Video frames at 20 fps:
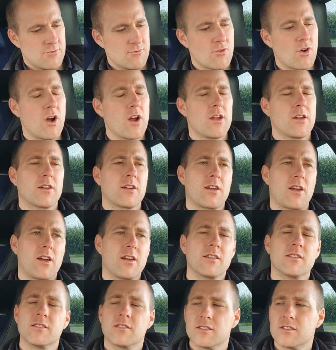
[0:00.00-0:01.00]
Right,
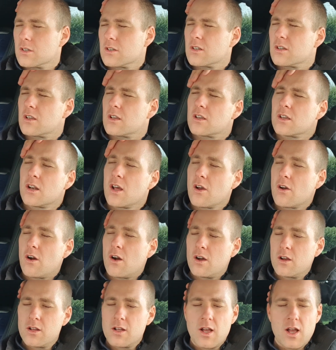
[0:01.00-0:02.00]
okay. You
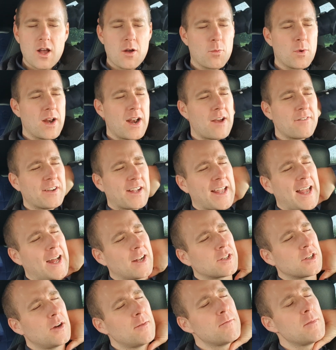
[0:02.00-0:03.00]
know, uh, we'll have a
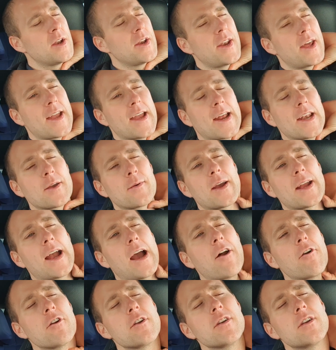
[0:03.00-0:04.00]
catch up Monday anyway,
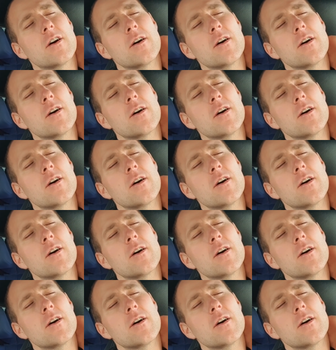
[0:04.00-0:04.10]
Aaron.